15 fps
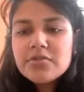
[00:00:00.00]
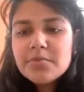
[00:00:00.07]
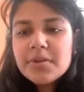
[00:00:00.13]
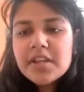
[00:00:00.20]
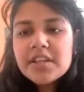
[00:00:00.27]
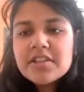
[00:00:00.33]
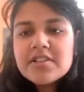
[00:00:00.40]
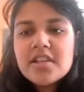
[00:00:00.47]
be
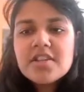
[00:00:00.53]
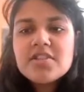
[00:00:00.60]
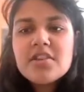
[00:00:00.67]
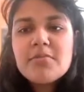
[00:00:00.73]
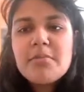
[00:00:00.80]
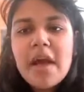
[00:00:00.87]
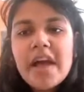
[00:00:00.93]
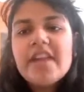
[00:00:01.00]
in such a
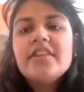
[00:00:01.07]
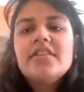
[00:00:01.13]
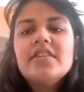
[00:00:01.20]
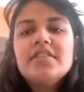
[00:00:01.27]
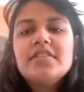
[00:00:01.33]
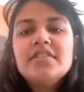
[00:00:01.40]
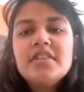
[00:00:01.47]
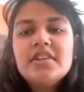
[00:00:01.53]

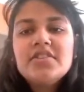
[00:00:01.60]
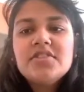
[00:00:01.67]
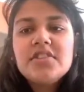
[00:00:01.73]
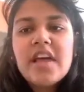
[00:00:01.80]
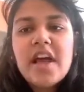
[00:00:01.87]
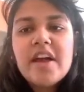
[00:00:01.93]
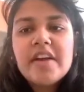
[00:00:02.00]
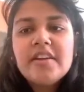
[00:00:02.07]
manner such
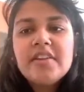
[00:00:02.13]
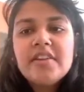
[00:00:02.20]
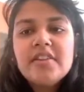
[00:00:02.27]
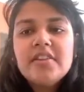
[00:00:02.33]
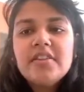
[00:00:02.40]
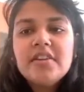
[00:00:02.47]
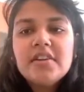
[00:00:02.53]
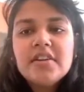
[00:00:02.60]
that
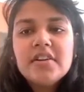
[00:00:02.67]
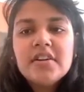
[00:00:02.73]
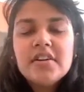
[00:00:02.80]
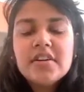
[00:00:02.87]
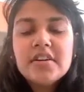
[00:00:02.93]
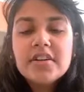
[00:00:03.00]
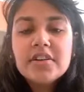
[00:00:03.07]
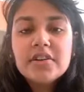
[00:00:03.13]
the